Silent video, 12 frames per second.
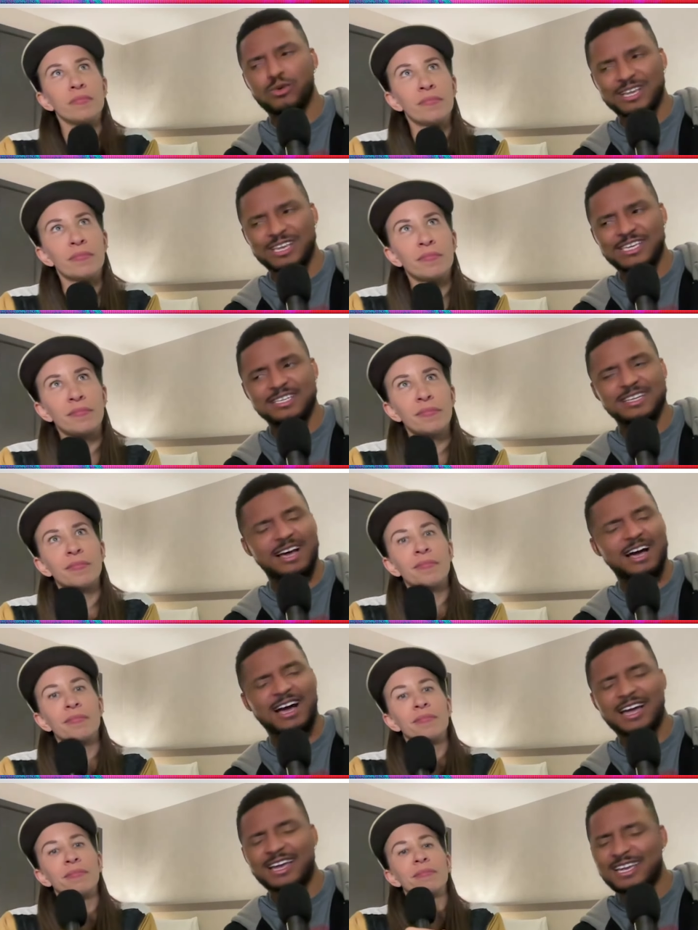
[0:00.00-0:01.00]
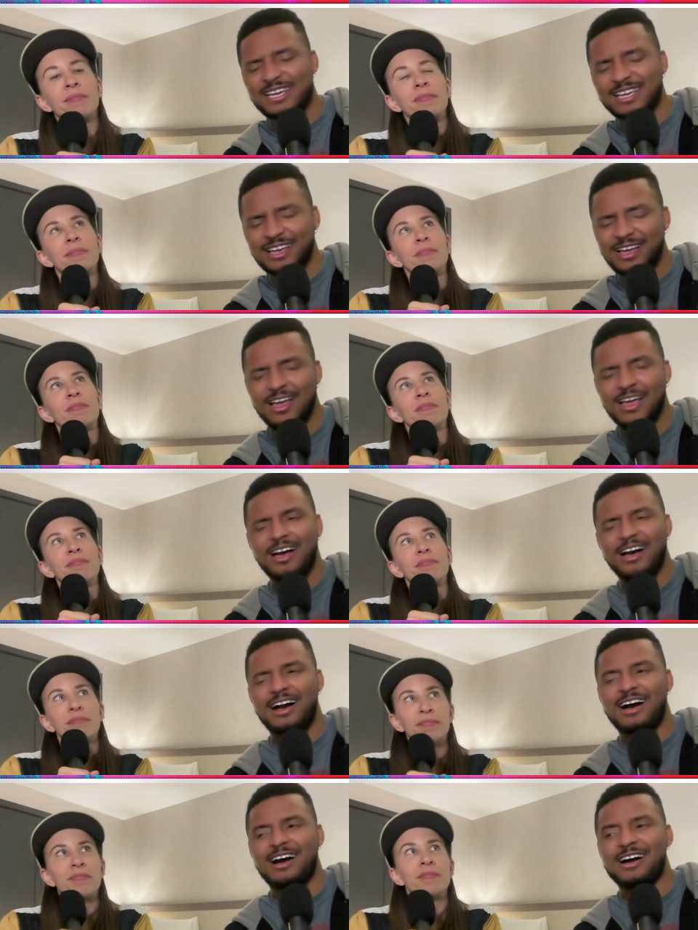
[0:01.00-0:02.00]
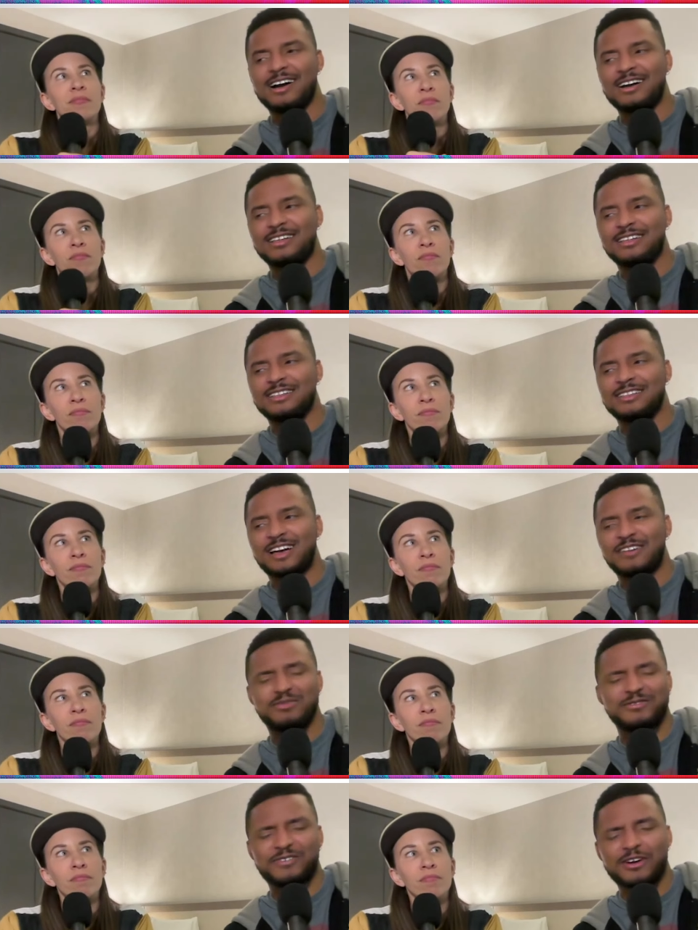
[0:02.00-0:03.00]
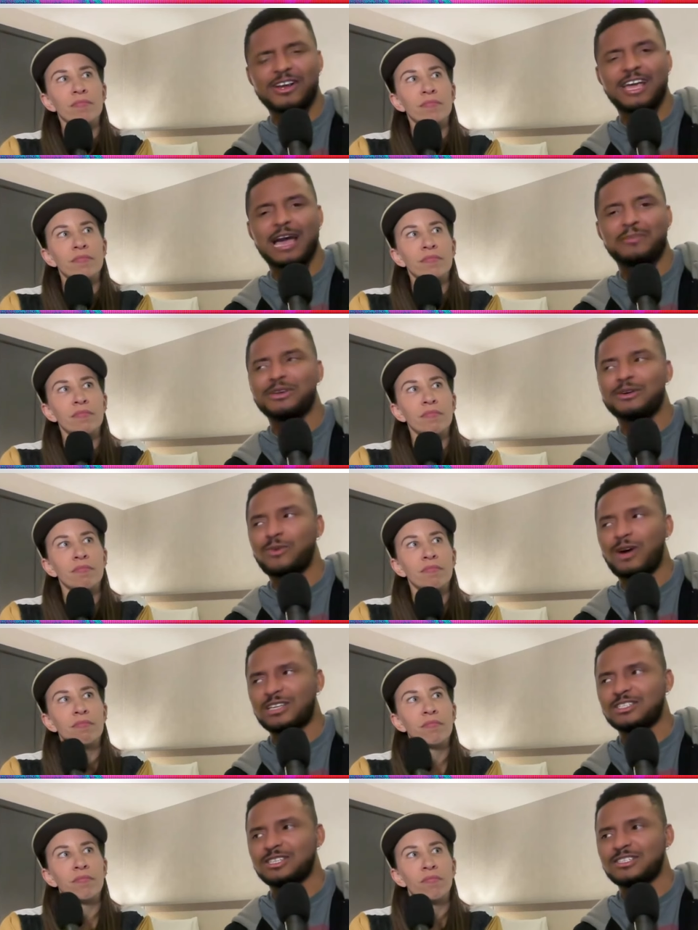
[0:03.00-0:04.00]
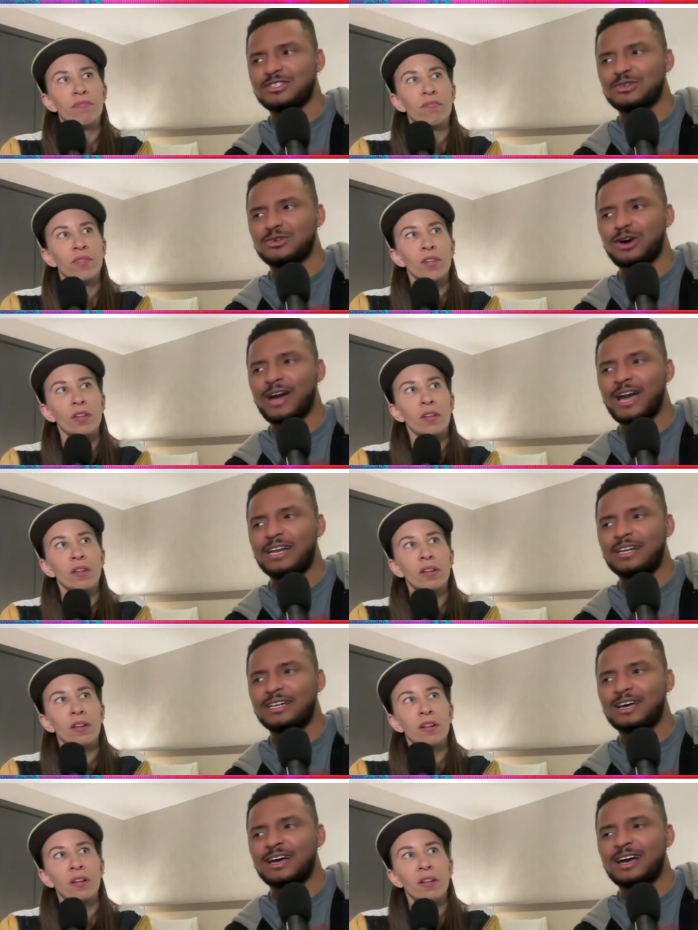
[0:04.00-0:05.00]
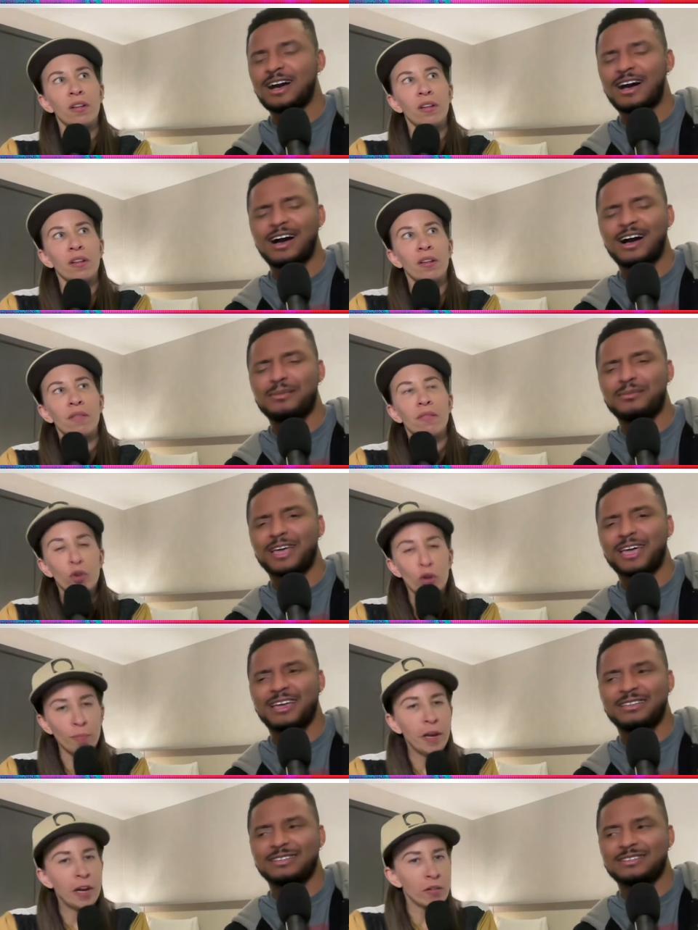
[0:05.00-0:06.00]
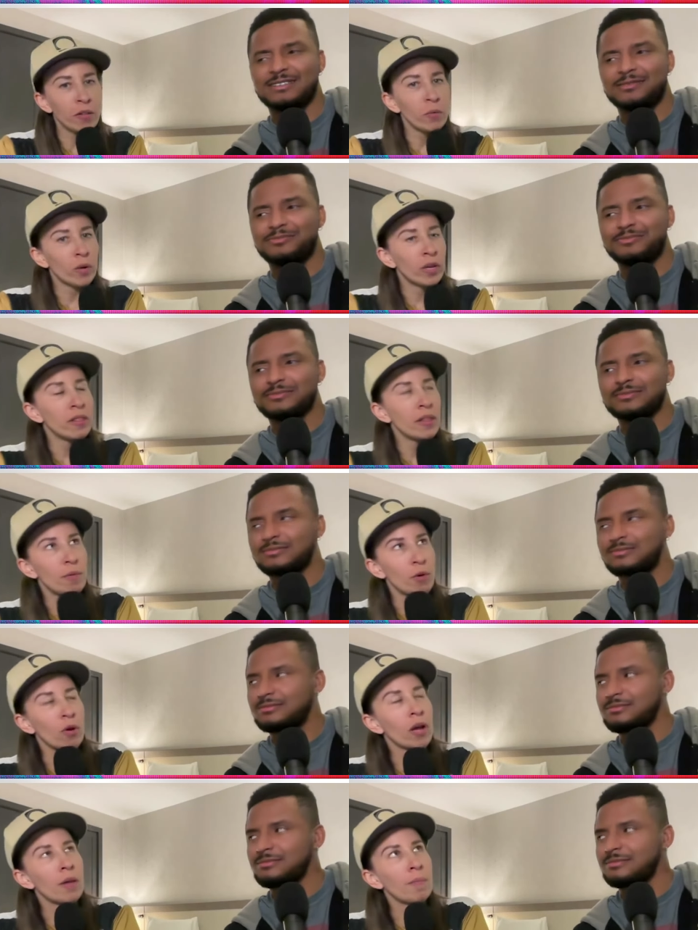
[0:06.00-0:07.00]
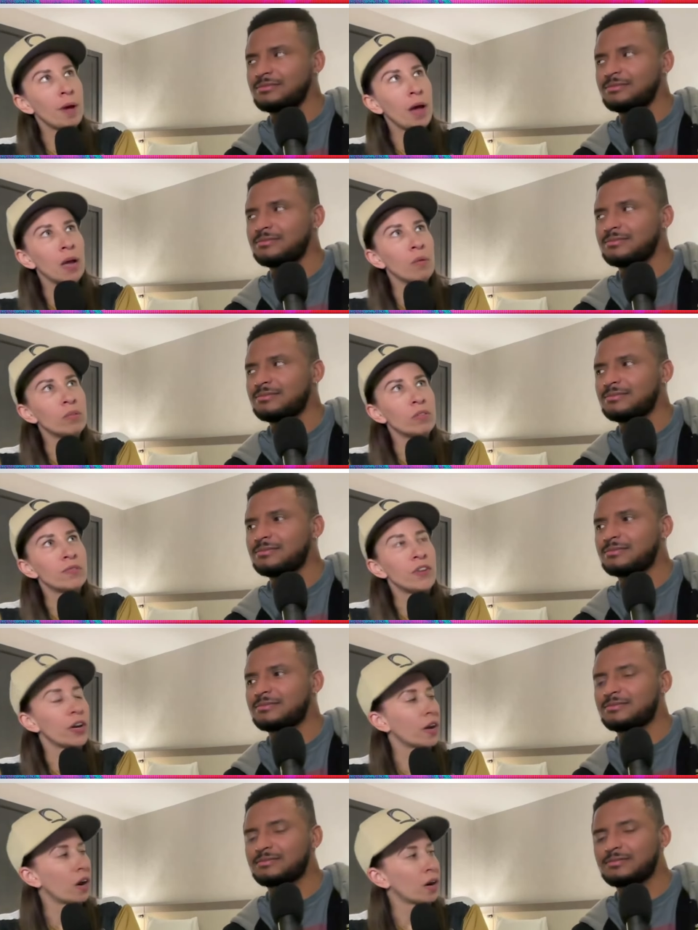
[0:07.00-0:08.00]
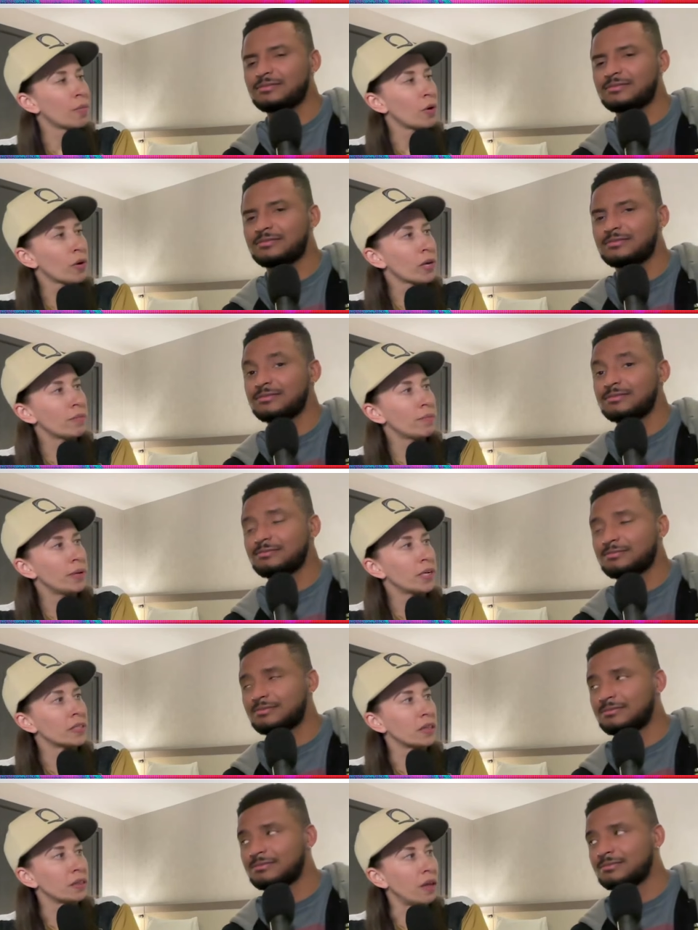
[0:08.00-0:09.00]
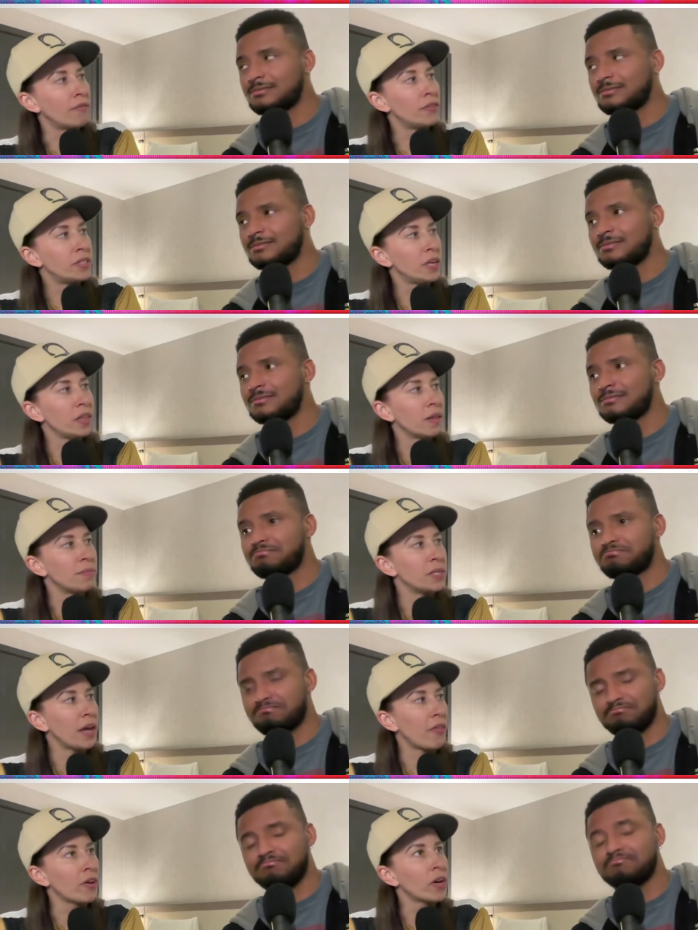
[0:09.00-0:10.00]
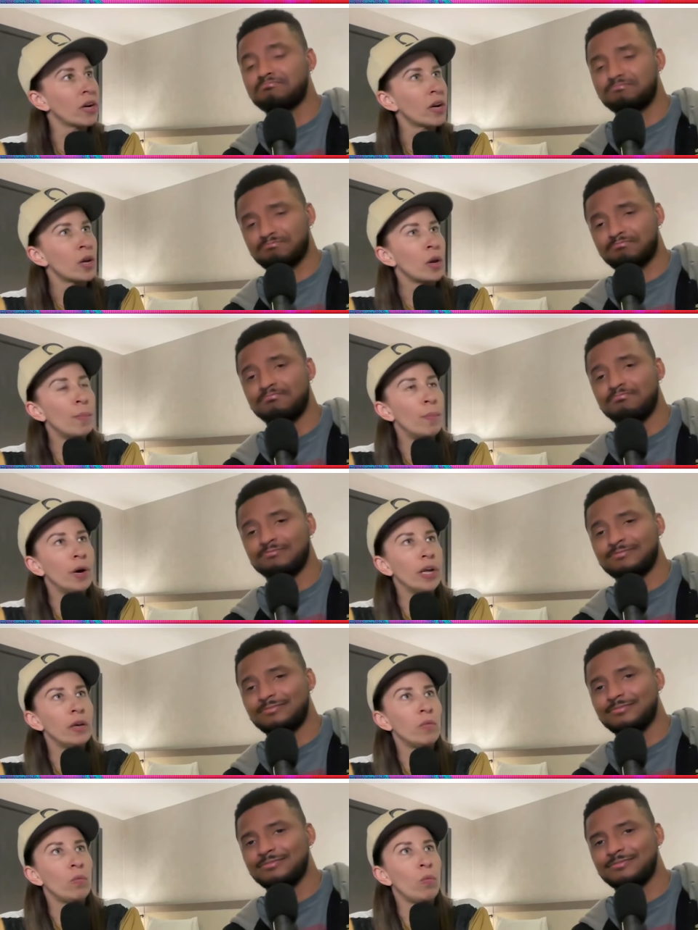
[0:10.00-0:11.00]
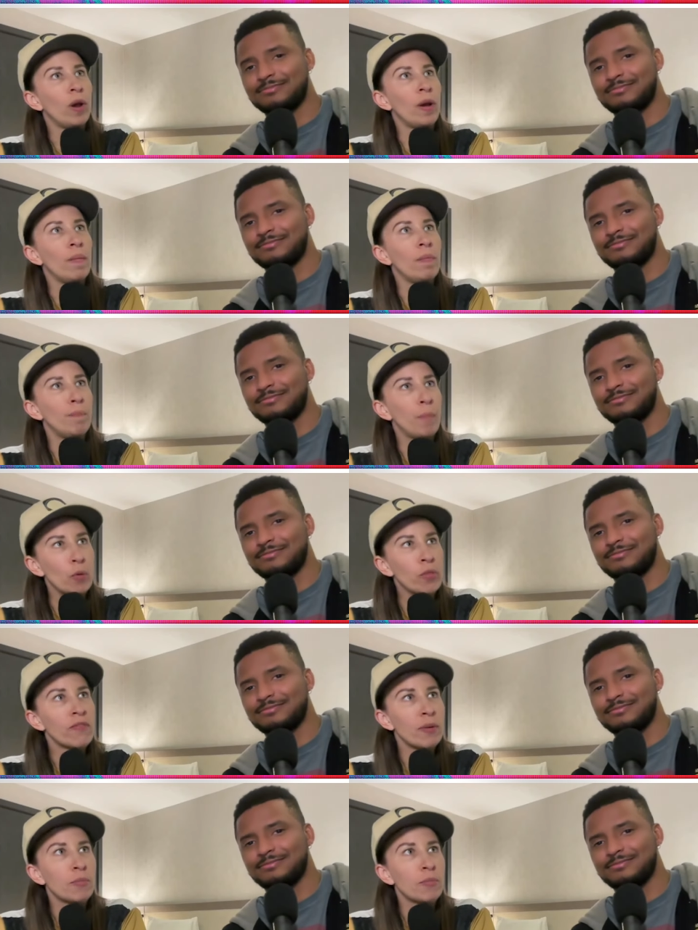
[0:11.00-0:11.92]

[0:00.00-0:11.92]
Speaker 1: heat. I uh, I've been very happy watching these two go at it. Um, They're a pair
Speaker 2: that when they broke up, I was very heartbroken because I loved seeing them together. Mm-hmm. But when both of them